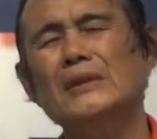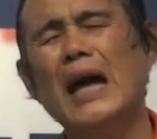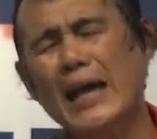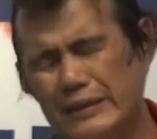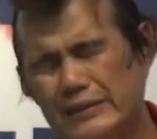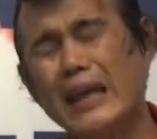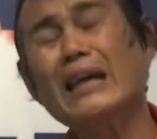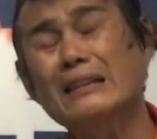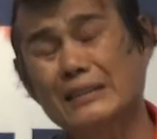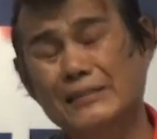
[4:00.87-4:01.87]
I had a
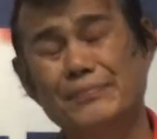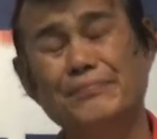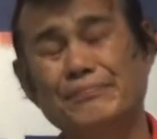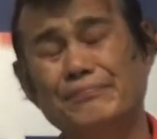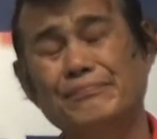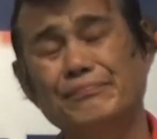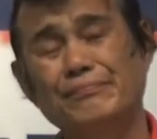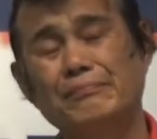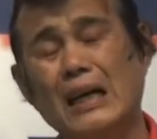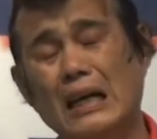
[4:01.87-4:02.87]
stent,
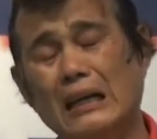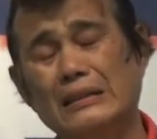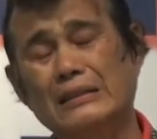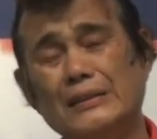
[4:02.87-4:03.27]
my heart.